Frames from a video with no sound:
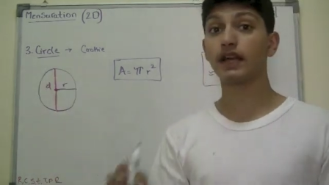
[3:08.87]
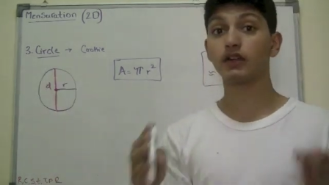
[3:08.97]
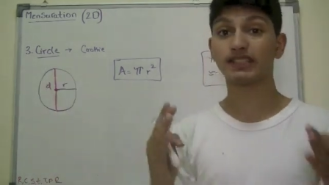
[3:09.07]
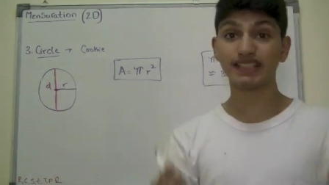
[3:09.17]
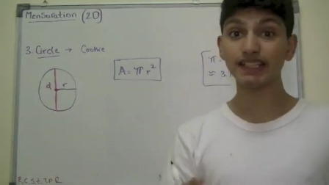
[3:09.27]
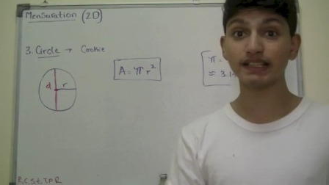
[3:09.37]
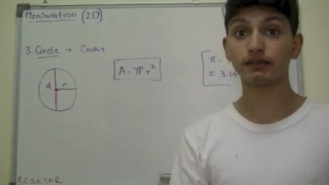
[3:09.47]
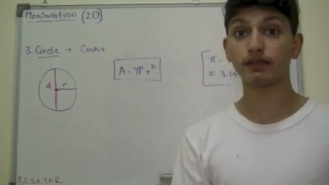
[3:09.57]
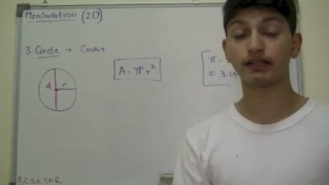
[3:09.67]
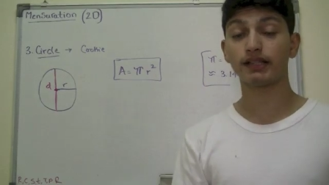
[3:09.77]
Now,
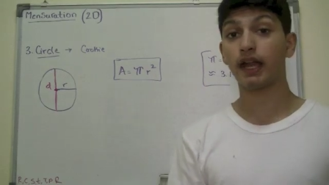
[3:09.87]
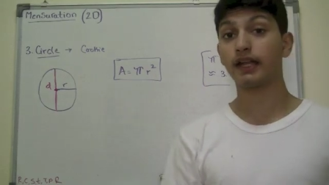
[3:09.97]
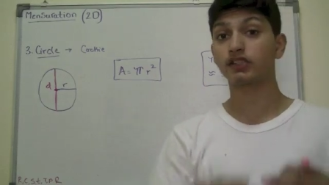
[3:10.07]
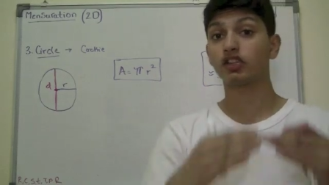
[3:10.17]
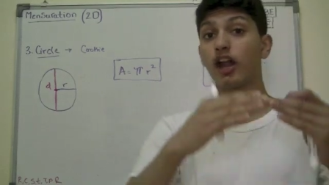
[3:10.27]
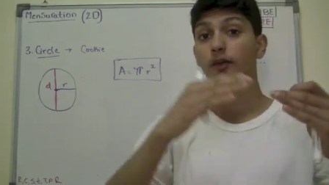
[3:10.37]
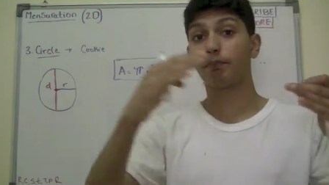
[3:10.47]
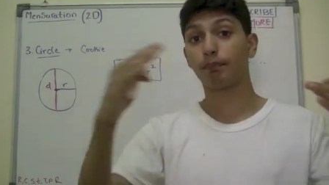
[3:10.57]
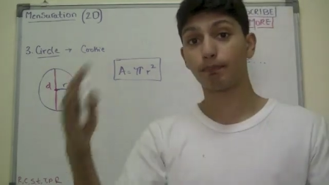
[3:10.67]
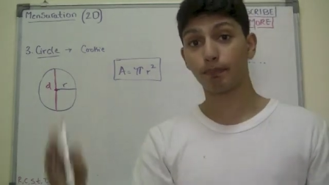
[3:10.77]
since we said it's not
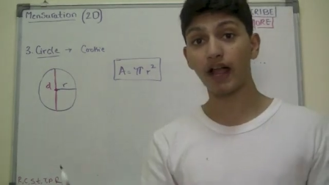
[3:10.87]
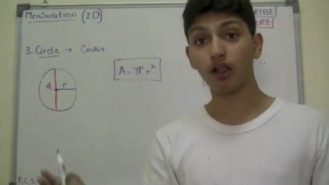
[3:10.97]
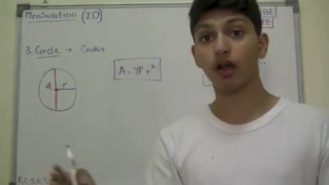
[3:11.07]
a,